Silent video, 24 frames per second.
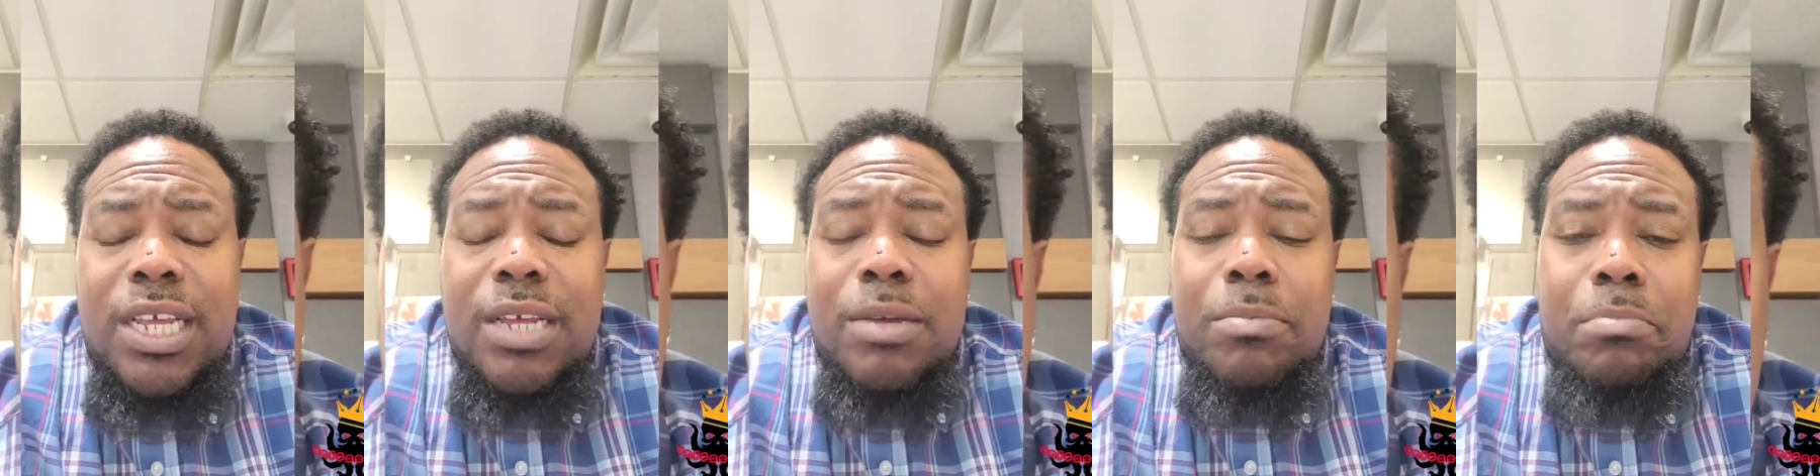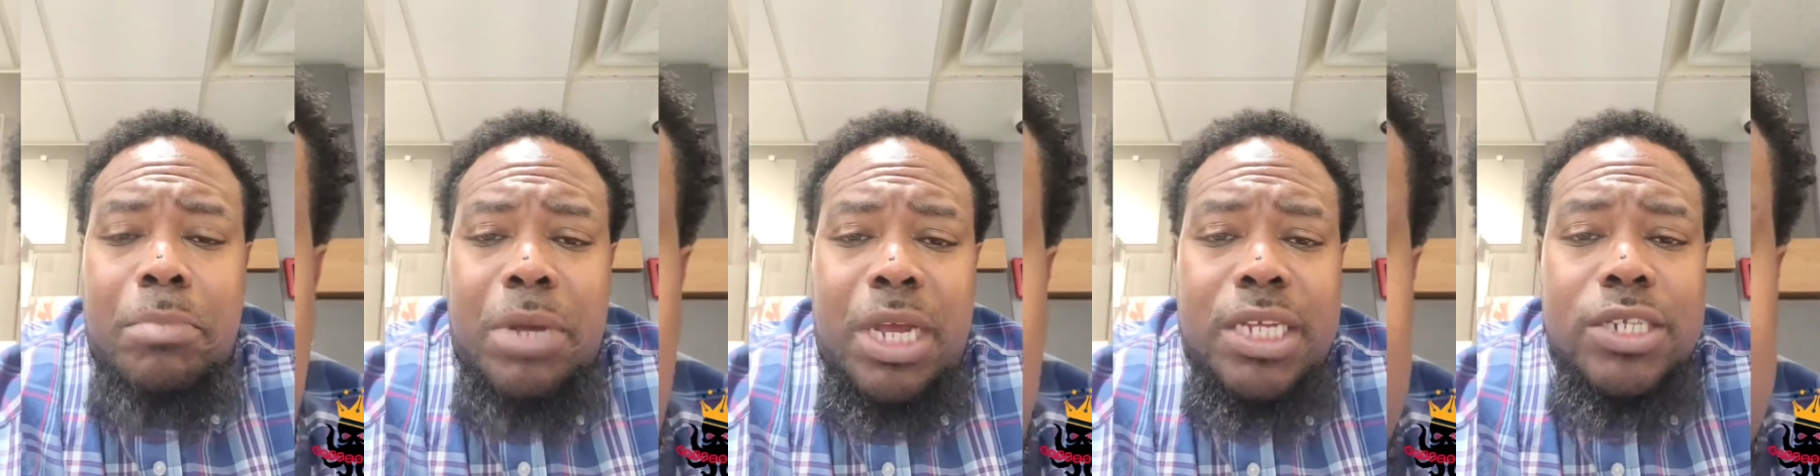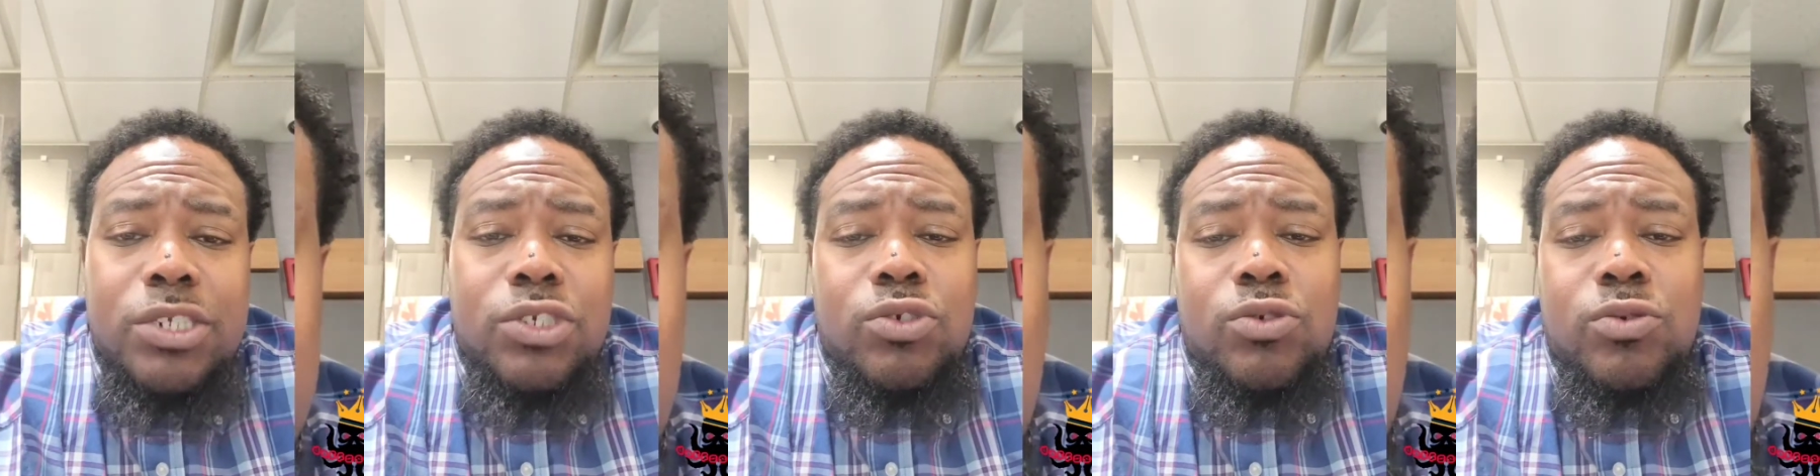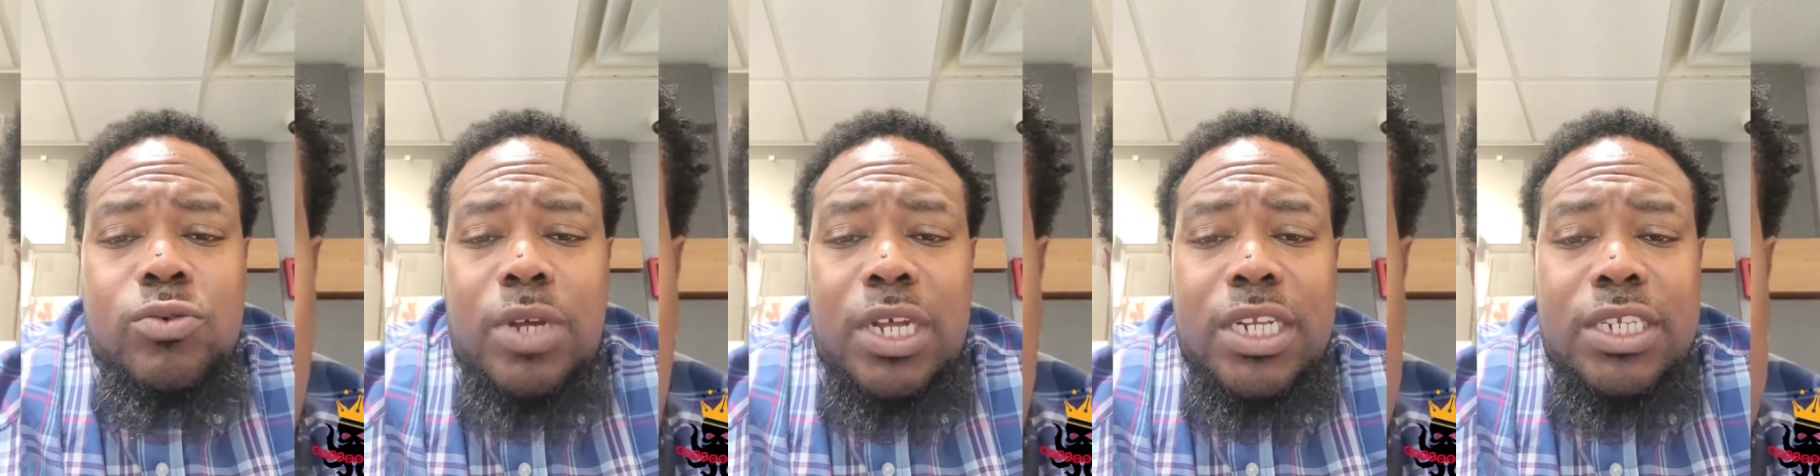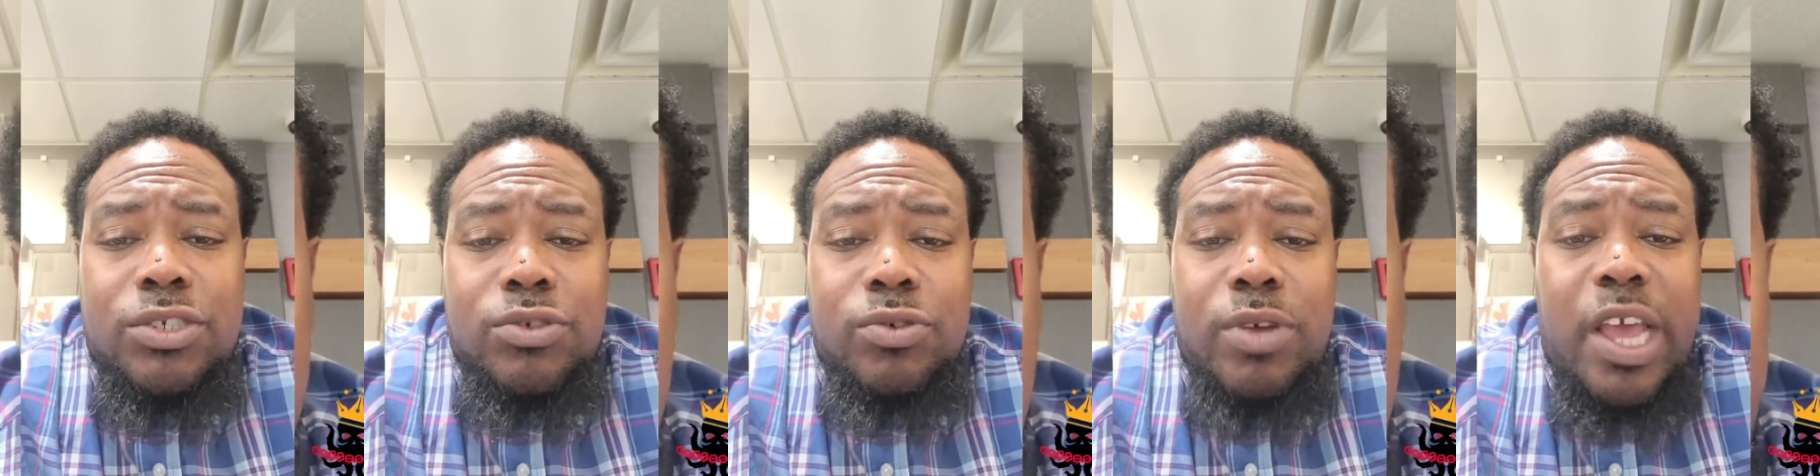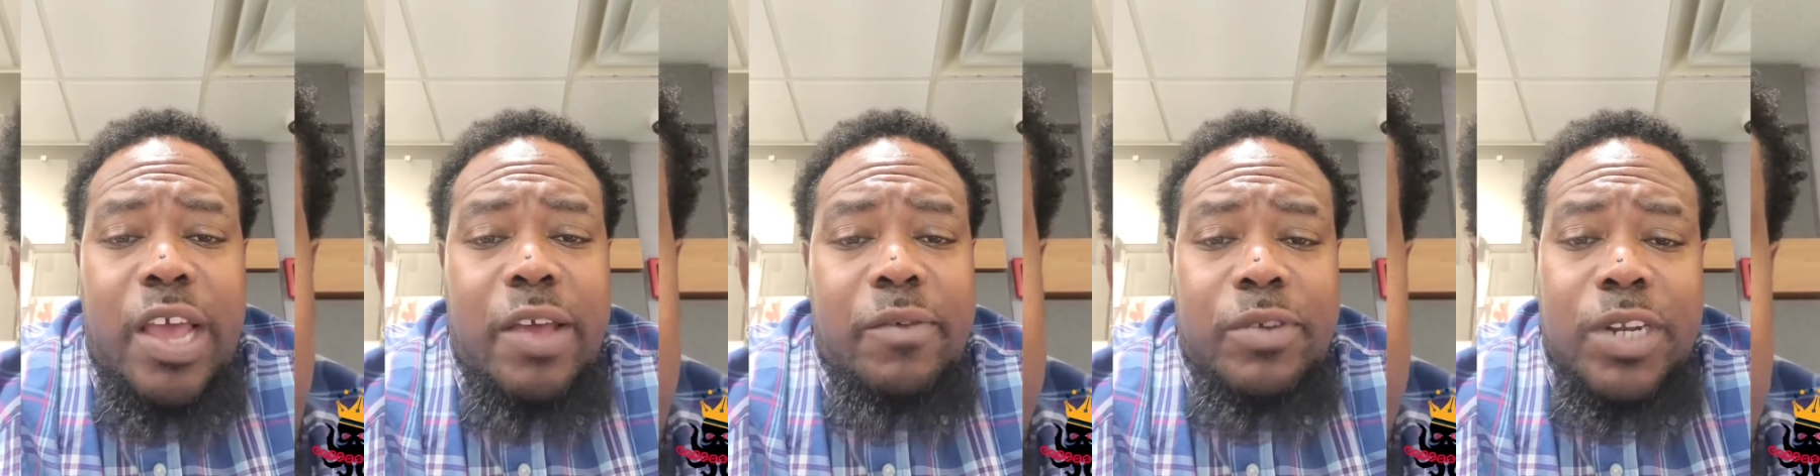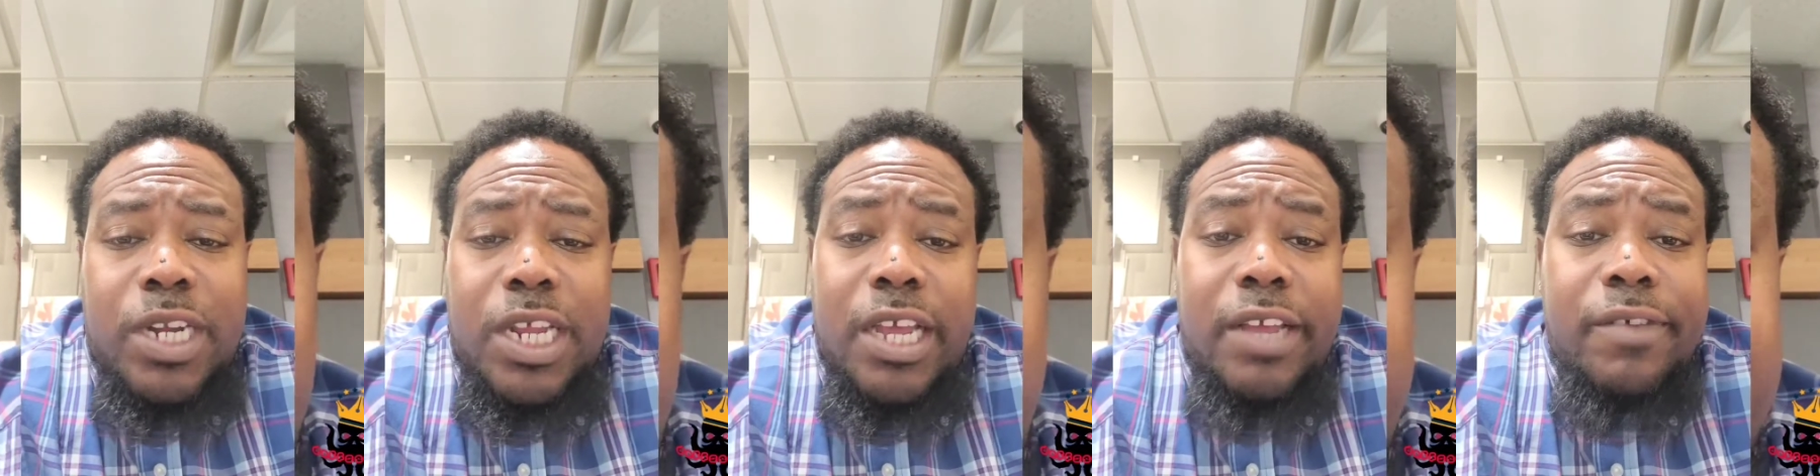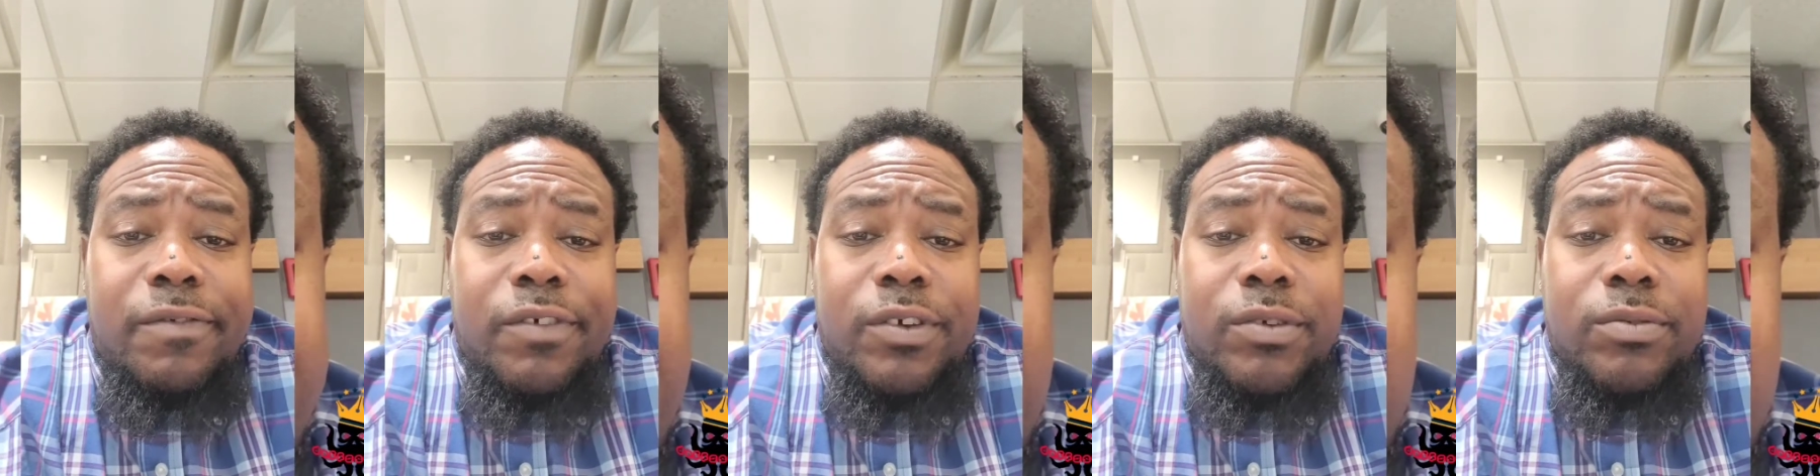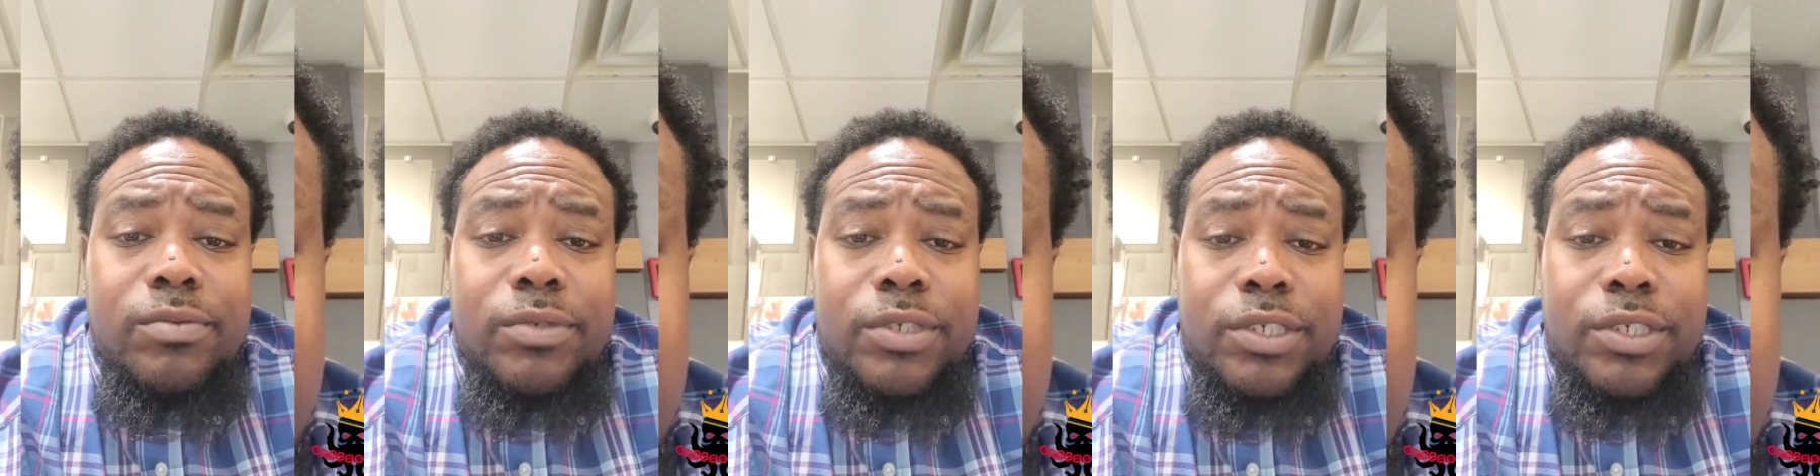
Mind you, I do have an iPhone